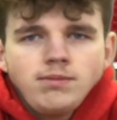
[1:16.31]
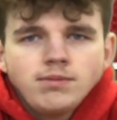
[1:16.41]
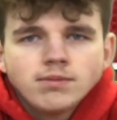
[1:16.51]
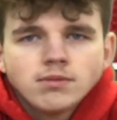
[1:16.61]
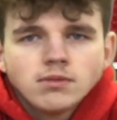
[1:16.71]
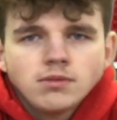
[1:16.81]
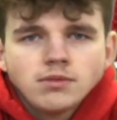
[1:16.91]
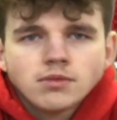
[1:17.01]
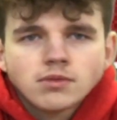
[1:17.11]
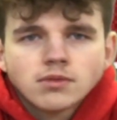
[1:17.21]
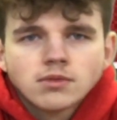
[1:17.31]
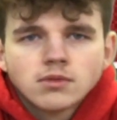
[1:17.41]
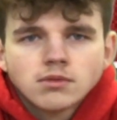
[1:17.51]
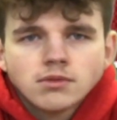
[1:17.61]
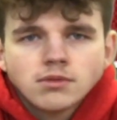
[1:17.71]

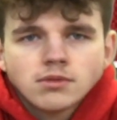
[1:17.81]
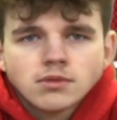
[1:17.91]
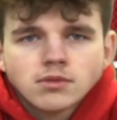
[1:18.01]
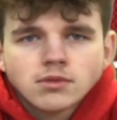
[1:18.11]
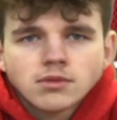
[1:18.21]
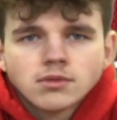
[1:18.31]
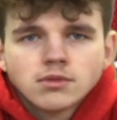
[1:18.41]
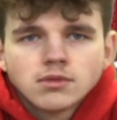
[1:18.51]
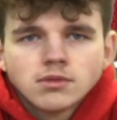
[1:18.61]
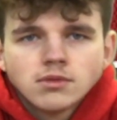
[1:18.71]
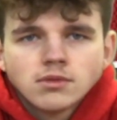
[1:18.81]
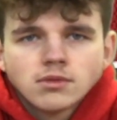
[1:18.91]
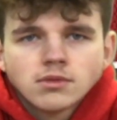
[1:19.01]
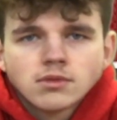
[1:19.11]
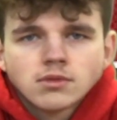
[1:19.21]

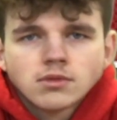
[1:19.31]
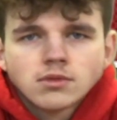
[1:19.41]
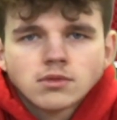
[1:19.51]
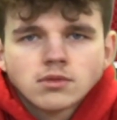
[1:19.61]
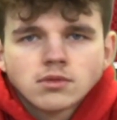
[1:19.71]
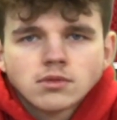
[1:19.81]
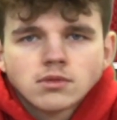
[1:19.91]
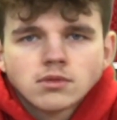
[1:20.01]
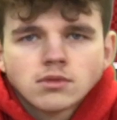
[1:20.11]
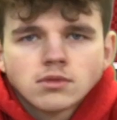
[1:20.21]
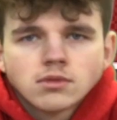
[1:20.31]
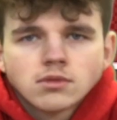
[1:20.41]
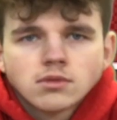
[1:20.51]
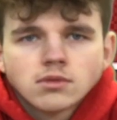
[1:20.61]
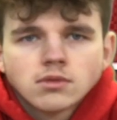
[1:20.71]

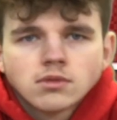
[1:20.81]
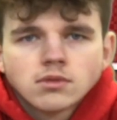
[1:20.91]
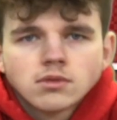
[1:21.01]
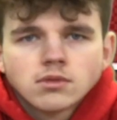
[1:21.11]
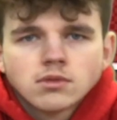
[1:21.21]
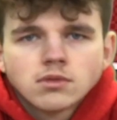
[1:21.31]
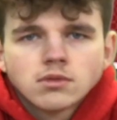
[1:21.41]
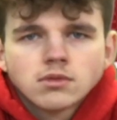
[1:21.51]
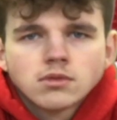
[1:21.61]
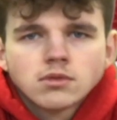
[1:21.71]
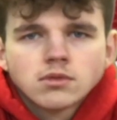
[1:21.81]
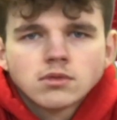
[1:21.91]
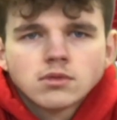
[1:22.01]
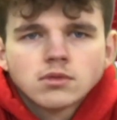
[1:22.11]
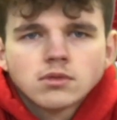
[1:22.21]

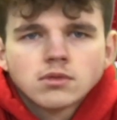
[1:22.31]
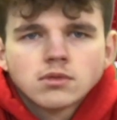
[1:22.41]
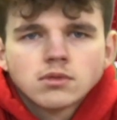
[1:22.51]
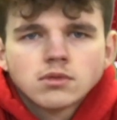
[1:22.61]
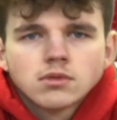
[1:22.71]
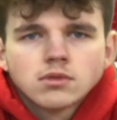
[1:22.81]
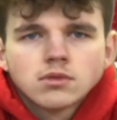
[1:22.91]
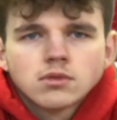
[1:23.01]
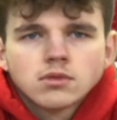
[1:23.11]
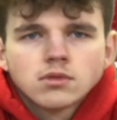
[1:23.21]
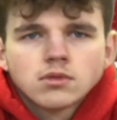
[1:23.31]
The person shown says nothing.